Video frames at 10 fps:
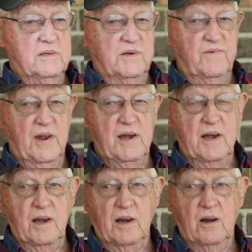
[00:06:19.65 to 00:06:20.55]

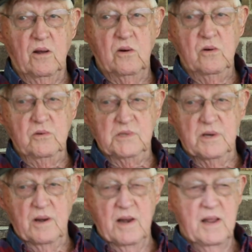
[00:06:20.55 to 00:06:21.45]
civilian clothes
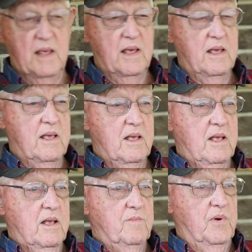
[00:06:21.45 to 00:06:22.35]
and
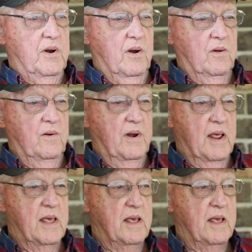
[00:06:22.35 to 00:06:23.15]
put on